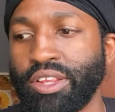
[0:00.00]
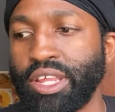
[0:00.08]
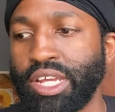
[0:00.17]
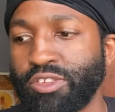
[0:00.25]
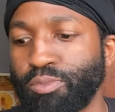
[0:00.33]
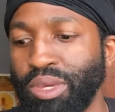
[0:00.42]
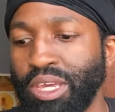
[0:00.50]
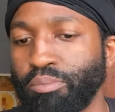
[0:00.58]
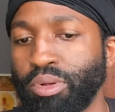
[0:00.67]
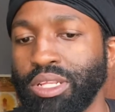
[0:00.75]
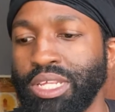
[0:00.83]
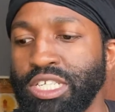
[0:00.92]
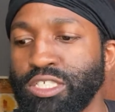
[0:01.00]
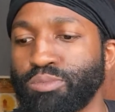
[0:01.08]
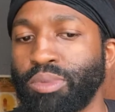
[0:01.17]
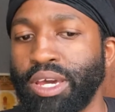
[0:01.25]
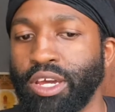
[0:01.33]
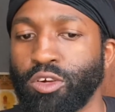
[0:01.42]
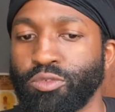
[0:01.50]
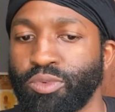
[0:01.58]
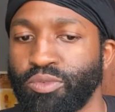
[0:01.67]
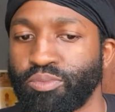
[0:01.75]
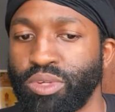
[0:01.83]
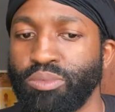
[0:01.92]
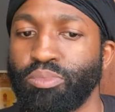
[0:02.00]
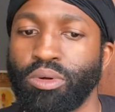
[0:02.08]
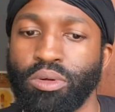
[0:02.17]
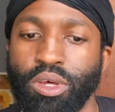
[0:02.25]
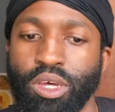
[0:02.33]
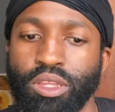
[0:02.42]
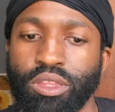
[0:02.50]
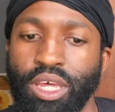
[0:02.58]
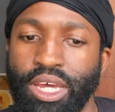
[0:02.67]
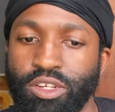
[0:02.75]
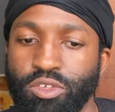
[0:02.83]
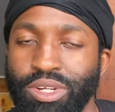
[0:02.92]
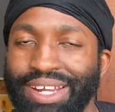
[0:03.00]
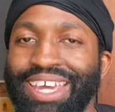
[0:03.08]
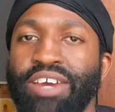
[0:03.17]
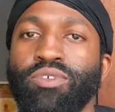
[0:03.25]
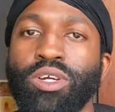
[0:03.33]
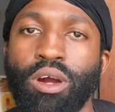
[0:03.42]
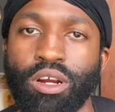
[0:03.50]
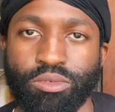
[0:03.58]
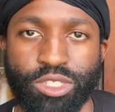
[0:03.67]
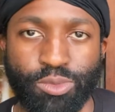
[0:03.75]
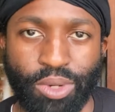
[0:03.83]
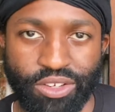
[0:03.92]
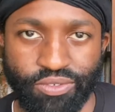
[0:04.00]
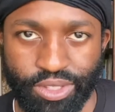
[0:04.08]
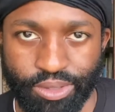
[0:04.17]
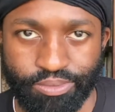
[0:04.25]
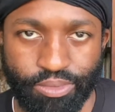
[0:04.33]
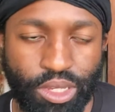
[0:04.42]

that's being policed by a group of people that do not have regard or respect for them.